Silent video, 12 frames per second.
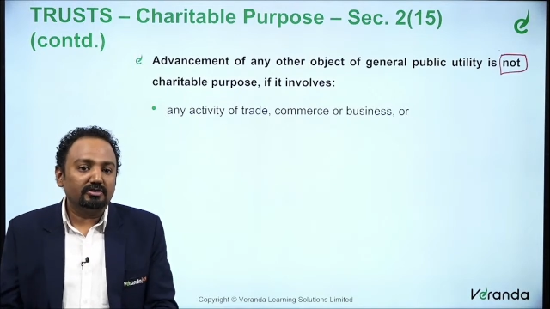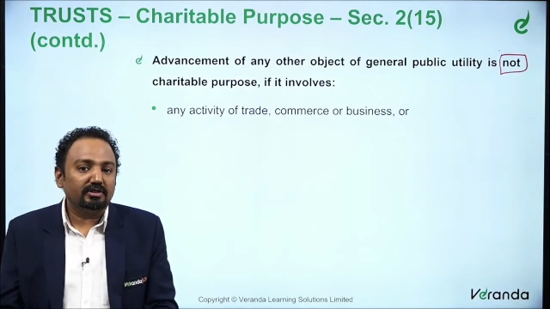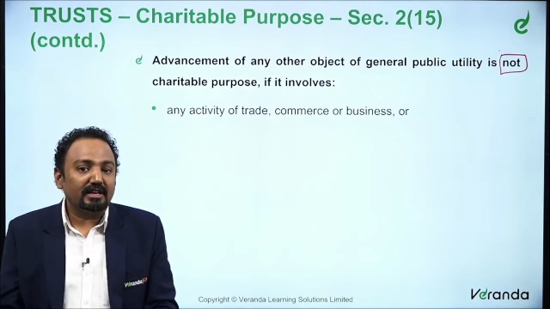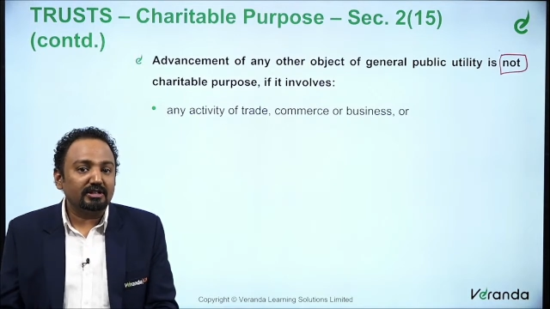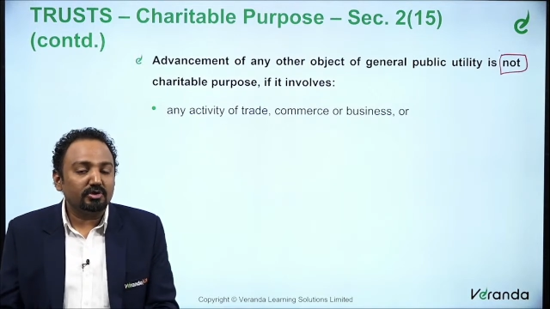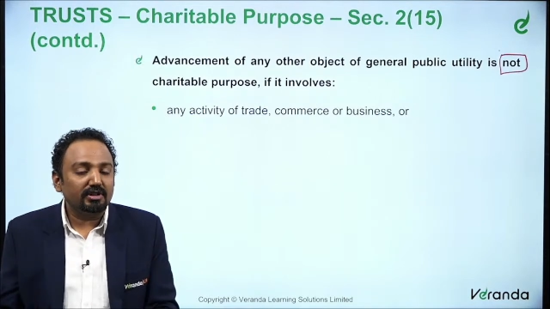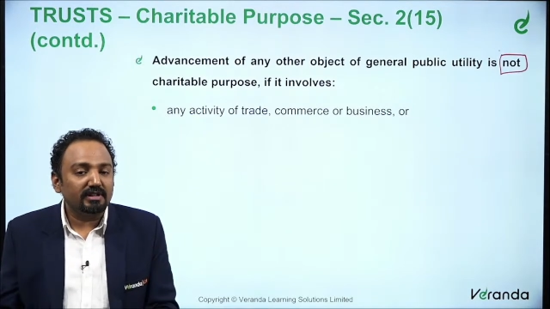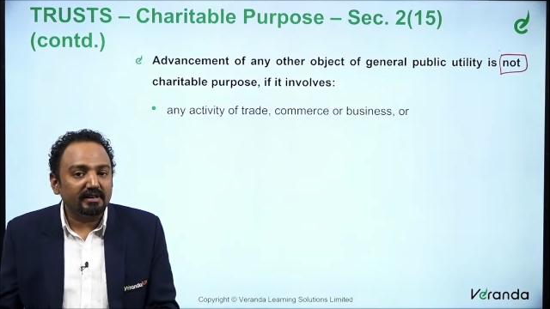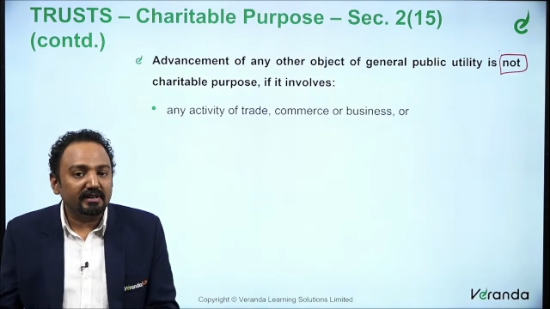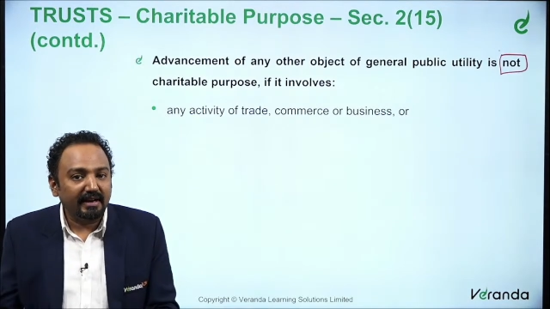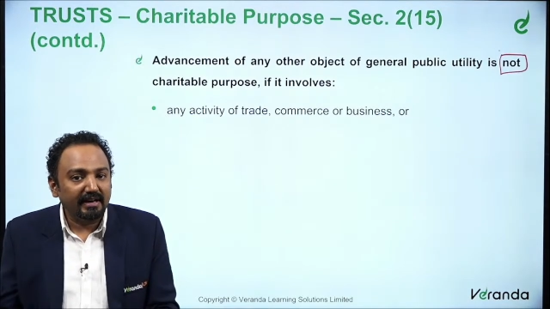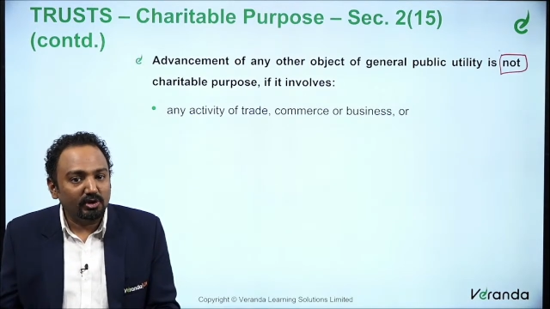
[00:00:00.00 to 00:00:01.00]
So that's what they are
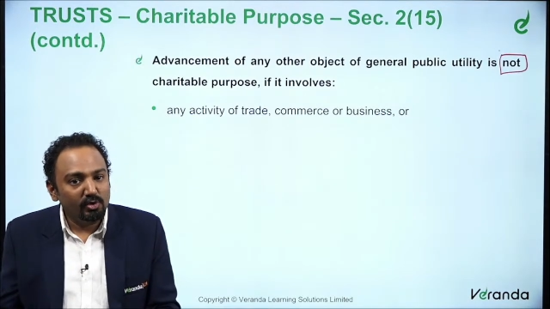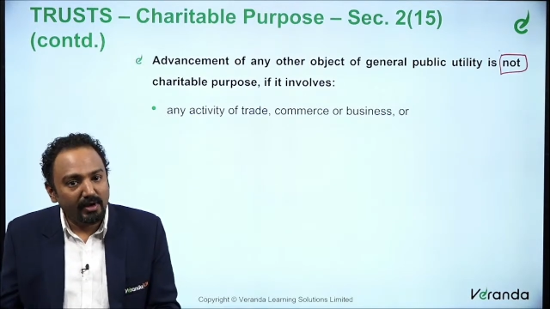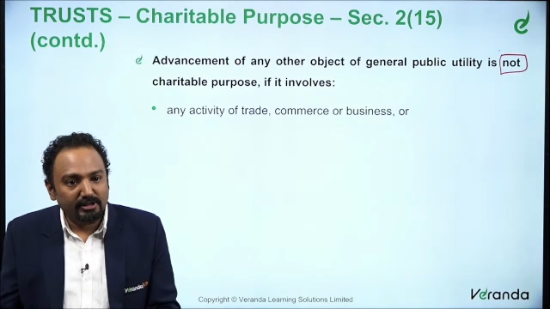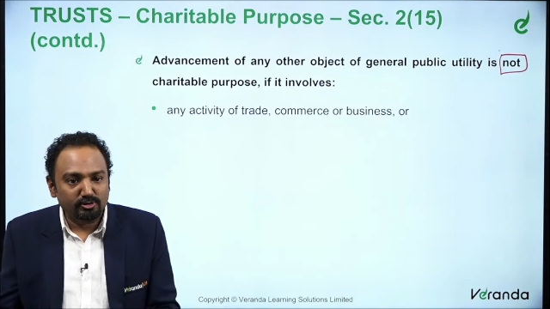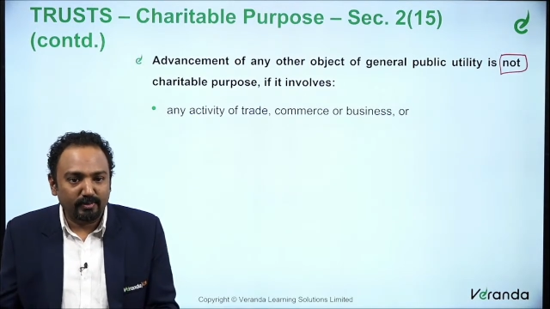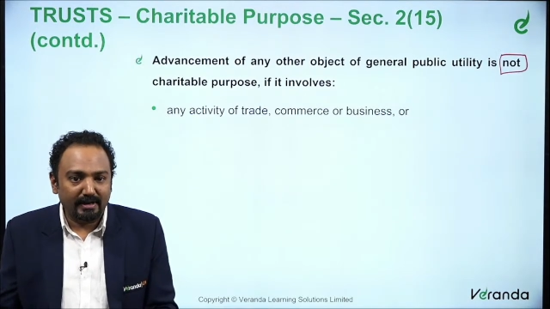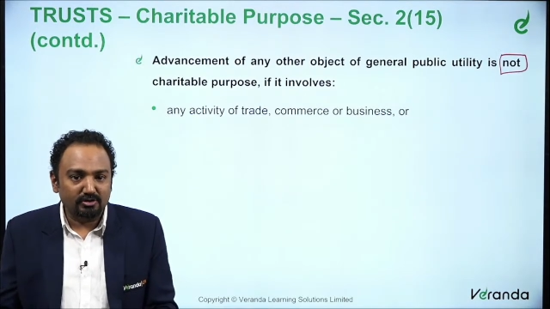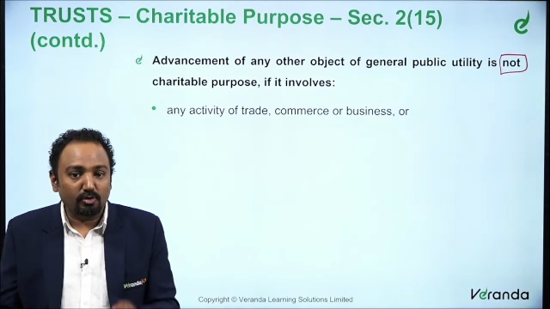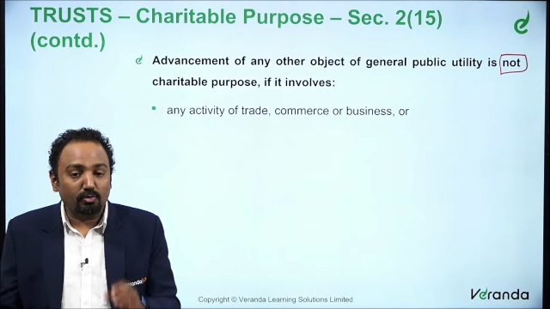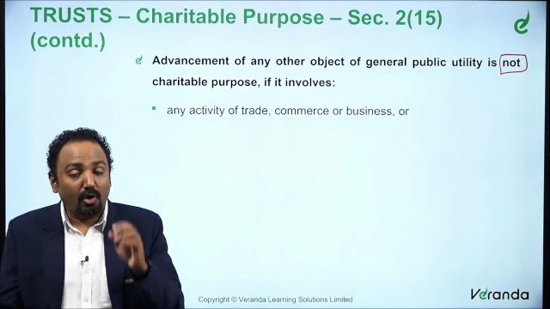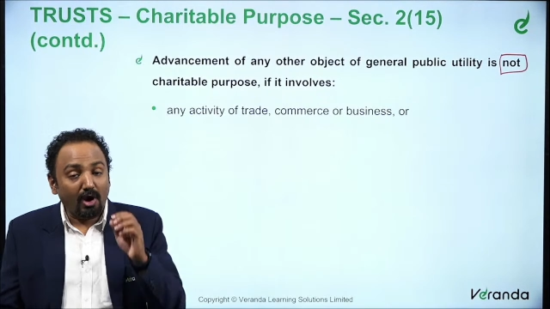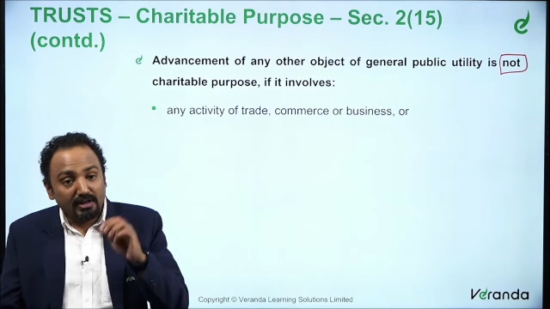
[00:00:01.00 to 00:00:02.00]
trying to explain.
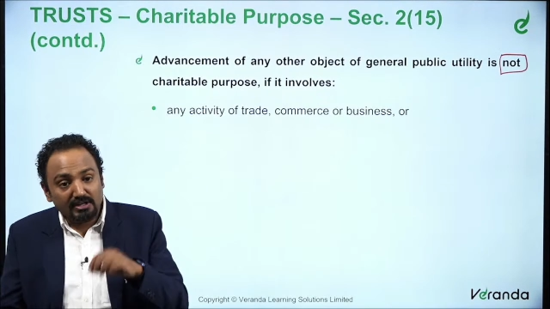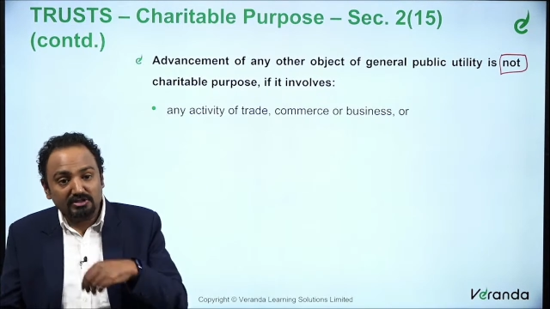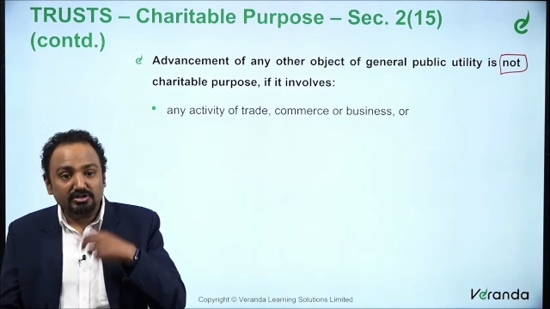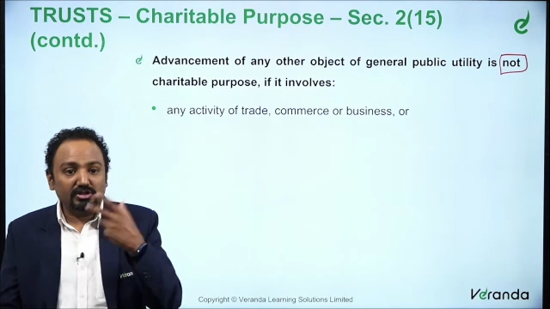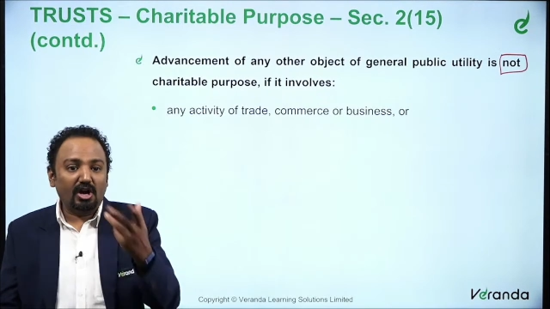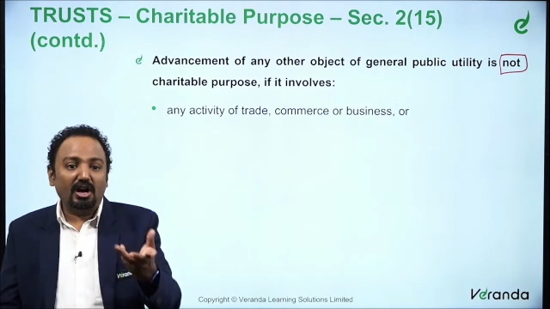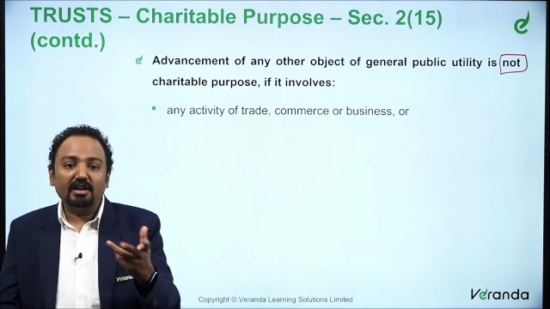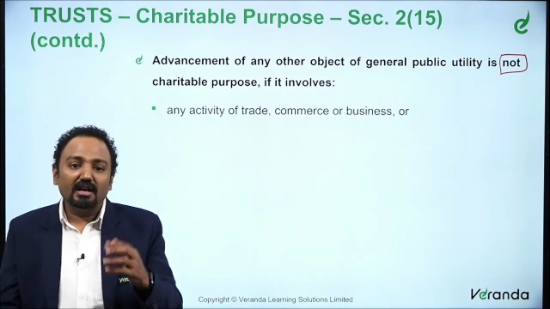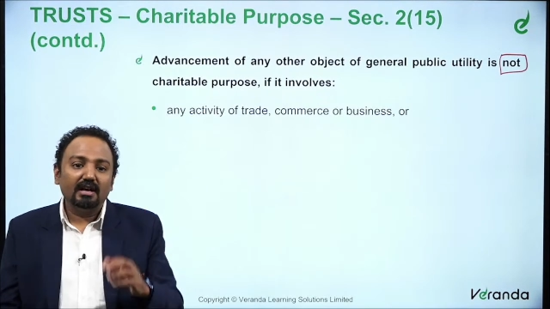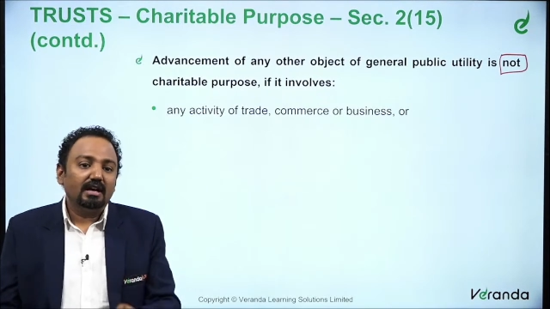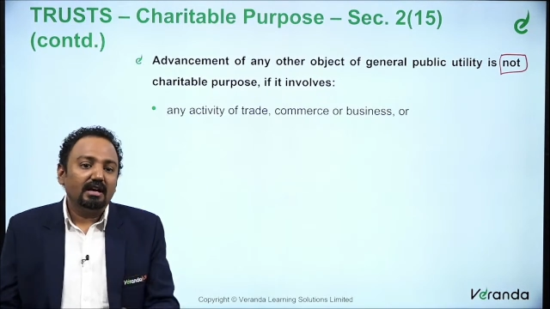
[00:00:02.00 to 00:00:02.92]
So what is not